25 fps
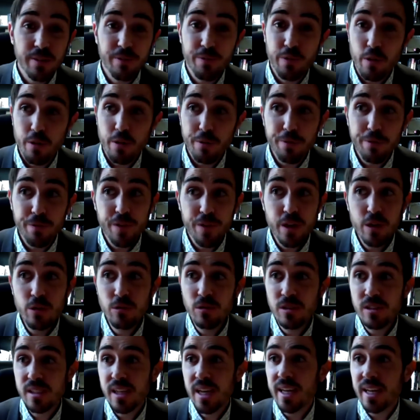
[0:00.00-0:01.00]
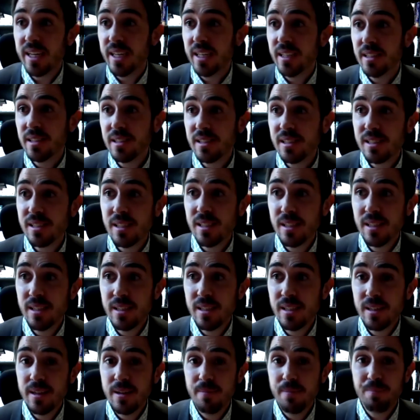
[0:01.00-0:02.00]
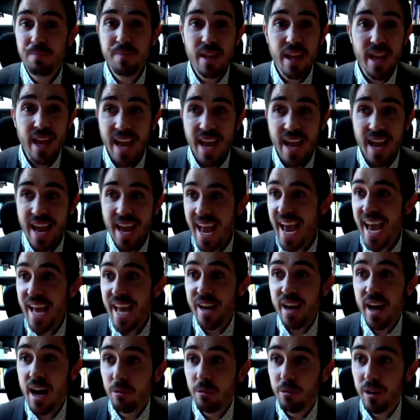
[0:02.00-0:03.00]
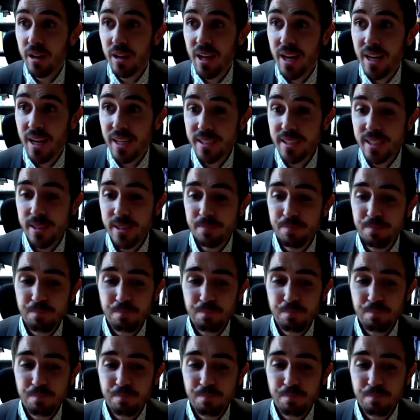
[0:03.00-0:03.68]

for a few seconds? and not realize it.